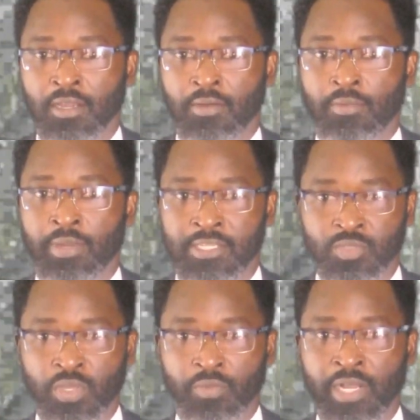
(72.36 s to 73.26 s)
when it's
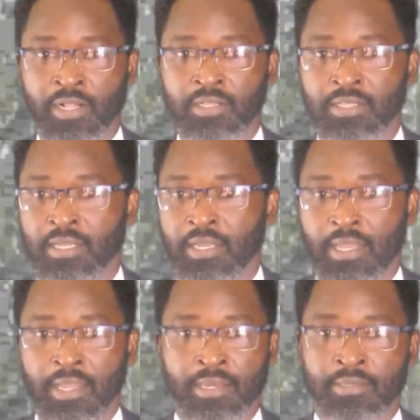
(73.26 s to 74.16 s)
doing well,
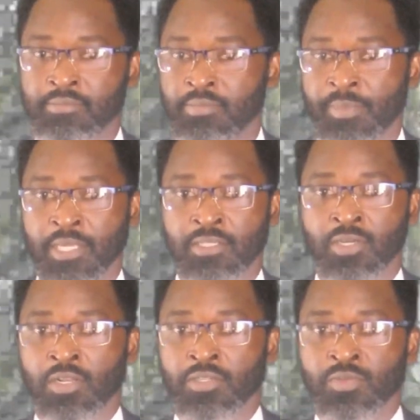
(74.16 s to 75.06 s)
and maybe $1,
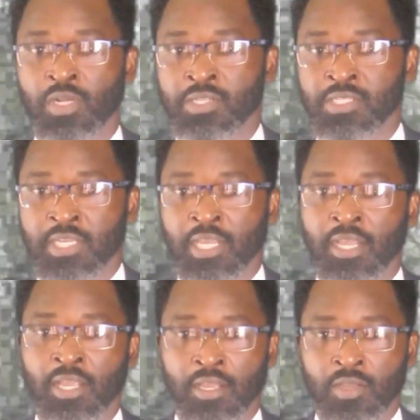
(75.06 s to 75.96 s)
$2 a day
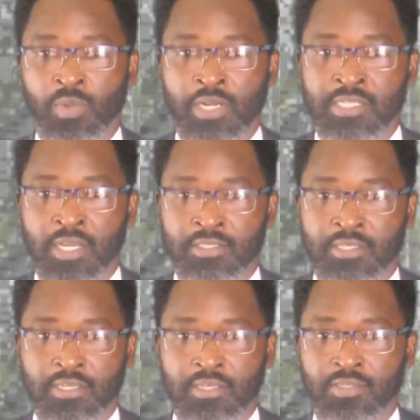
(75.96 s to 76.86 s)
when it's
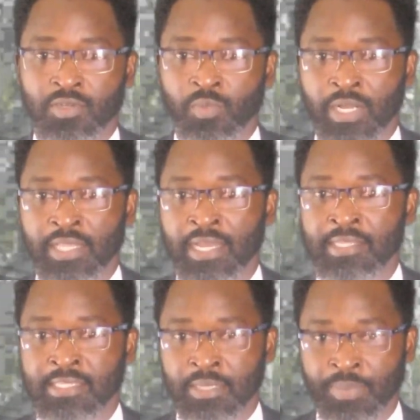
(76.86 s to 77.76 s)
not doing well. That
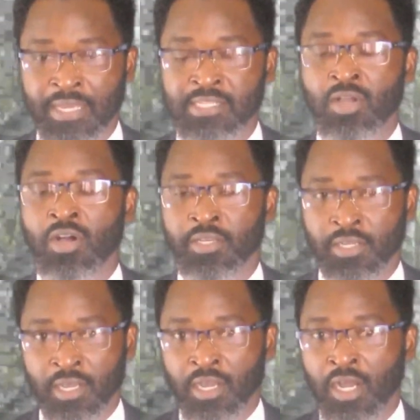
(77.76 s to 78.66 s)
it depends on
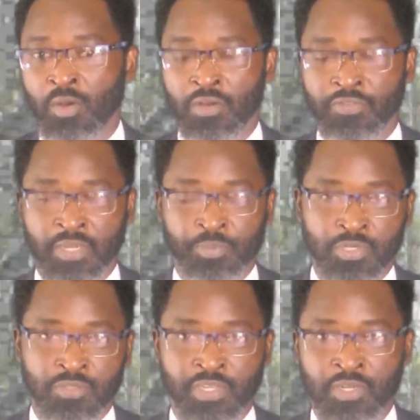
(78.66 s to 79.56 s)
how often I
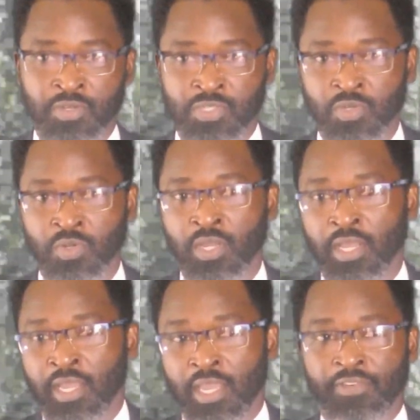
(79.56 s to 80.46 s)
produce videos. So
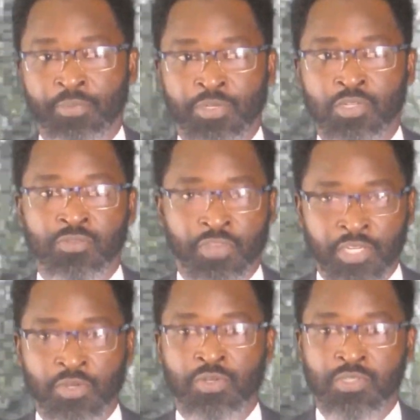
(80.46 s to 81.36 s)
if I produce
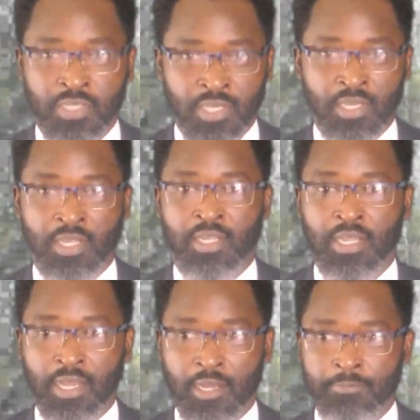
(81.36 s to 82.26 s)
videos
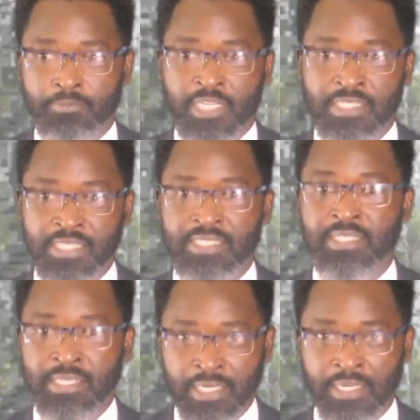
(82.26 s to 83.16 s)

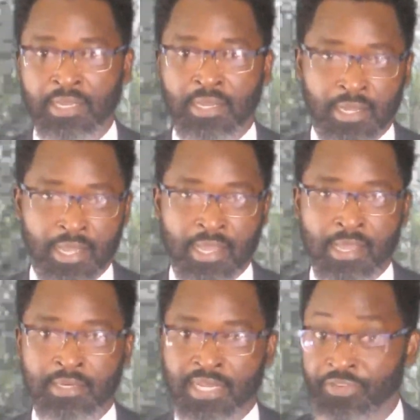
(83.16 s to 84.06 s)
consistently
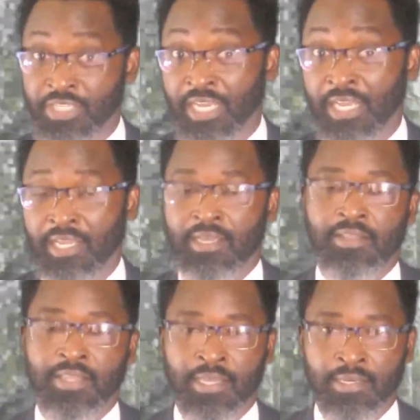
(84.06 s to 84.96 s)
and every day,
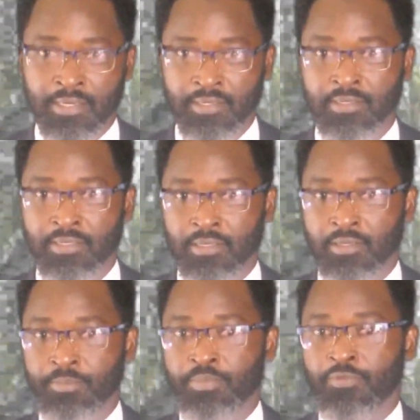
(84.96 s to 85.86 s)
then
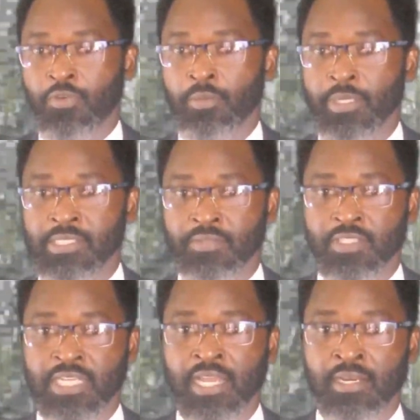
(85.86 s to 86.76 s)
the performance of the
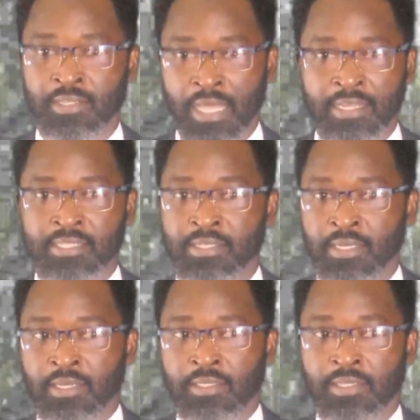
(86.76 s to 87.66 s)
channel, that is,
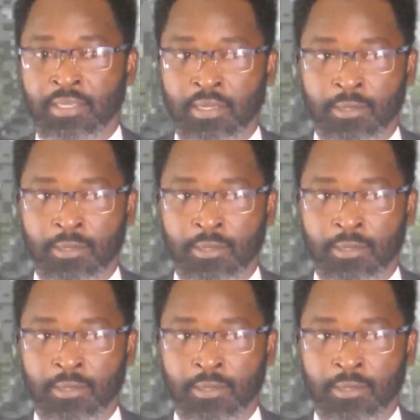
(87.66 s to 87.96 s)
the